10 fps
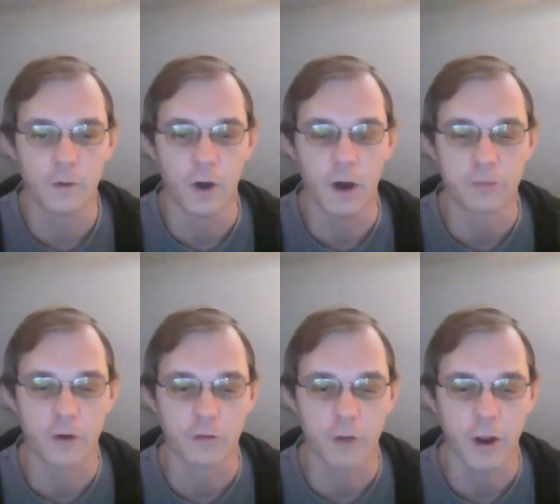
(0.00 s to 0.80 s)

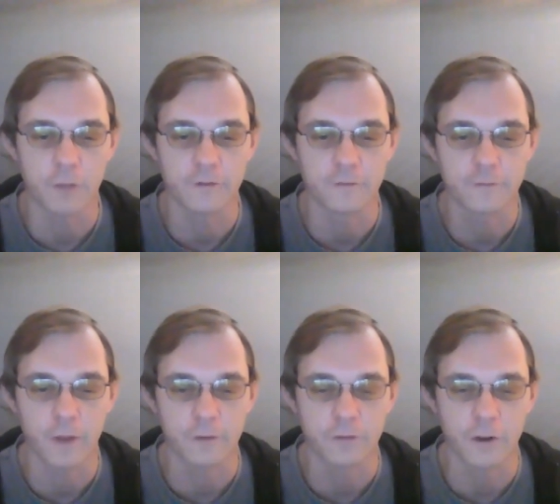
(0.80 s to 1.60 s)
programs
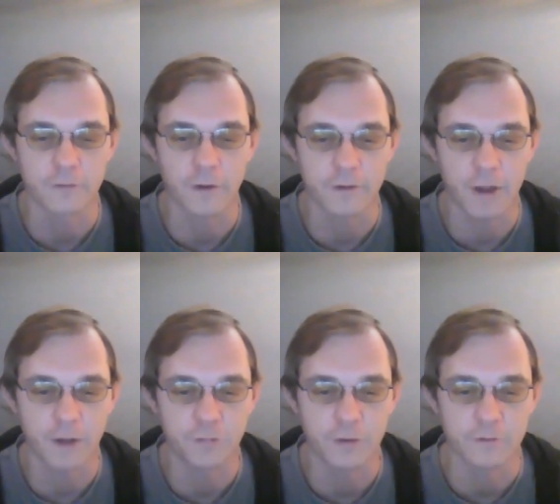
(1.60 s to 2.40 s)
and things like that.
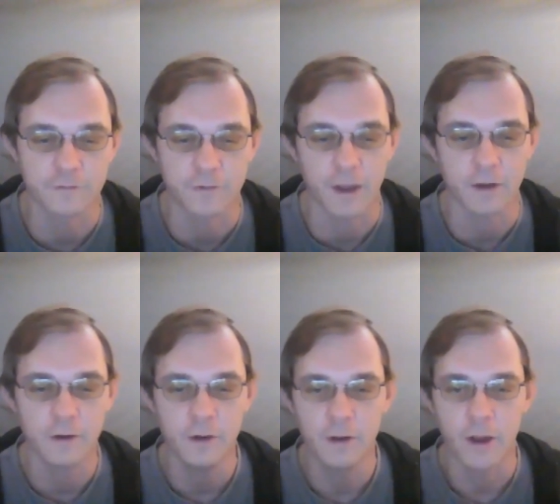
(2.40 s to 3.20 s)
I think the state
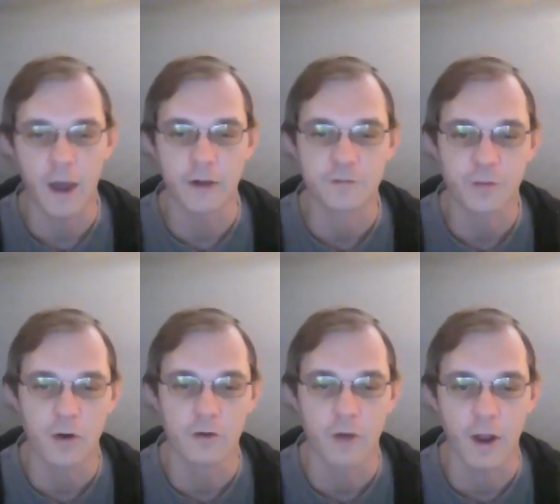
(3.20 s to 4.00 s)
has
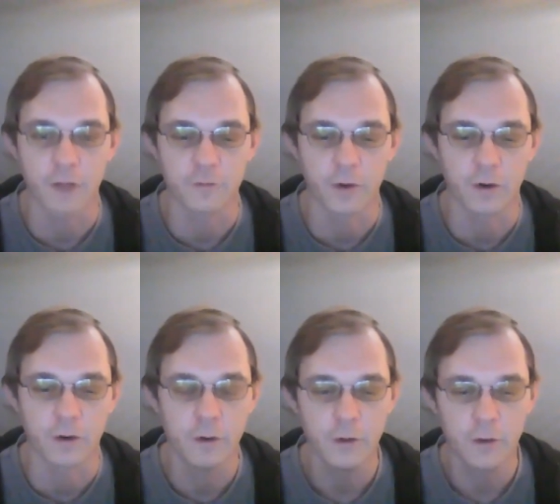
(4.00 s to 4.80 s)
programs
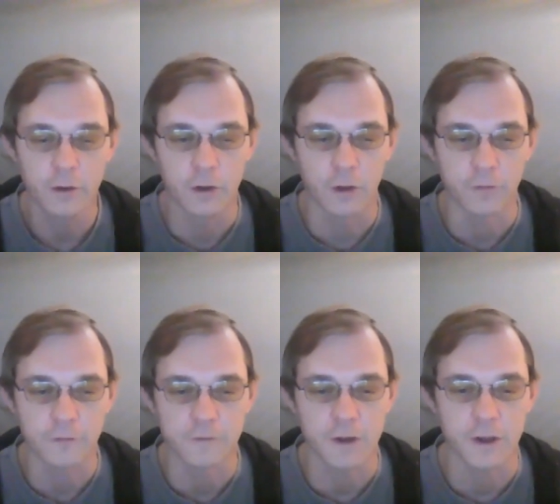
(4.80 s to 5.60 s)
where, you know, the
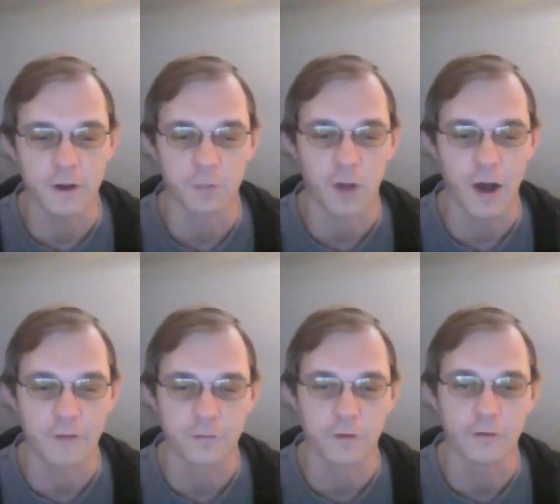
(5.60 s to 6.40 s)
city can apply
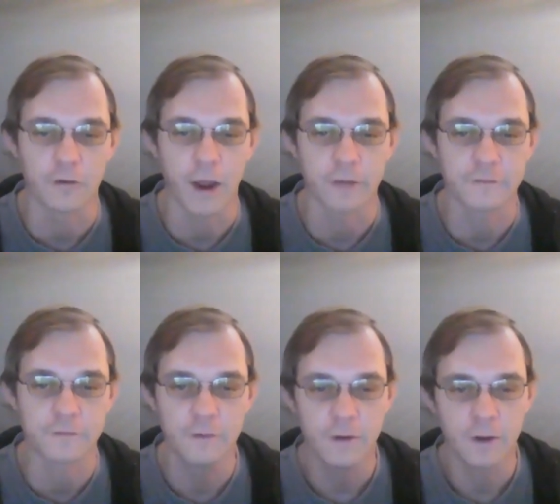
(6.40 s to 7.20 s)
for the
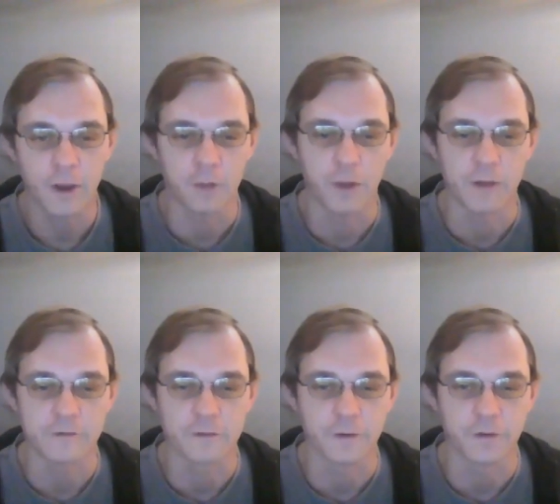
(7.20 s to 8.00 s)
grants, and
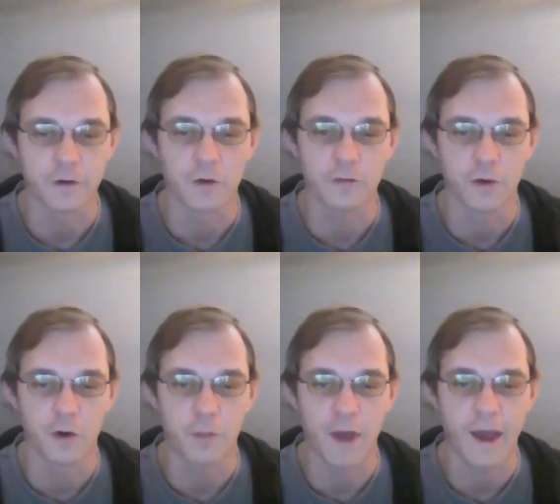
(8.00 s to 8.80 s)
basically they're
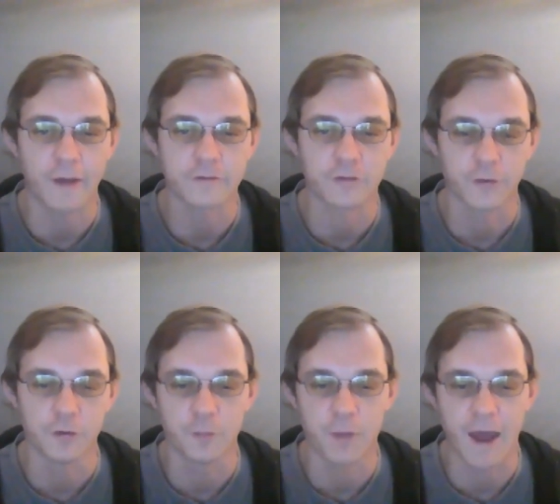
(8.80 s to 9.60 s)
a pass
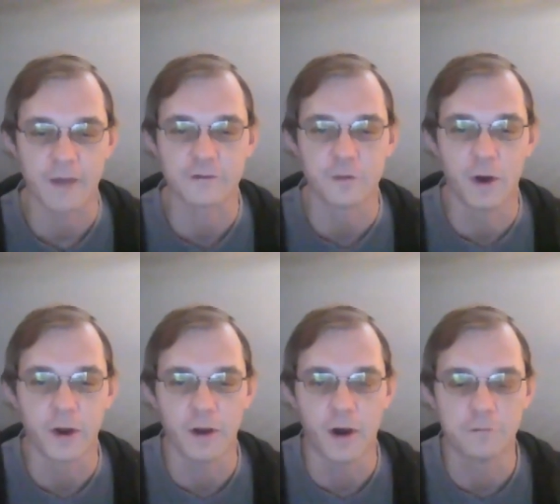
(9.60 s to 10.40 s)
through to pass the
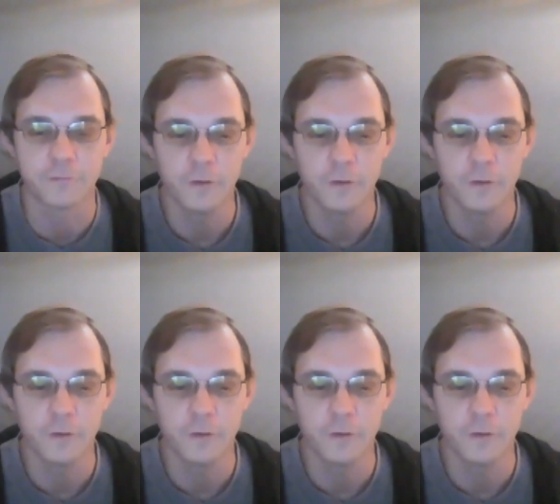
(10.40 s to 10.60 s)
money off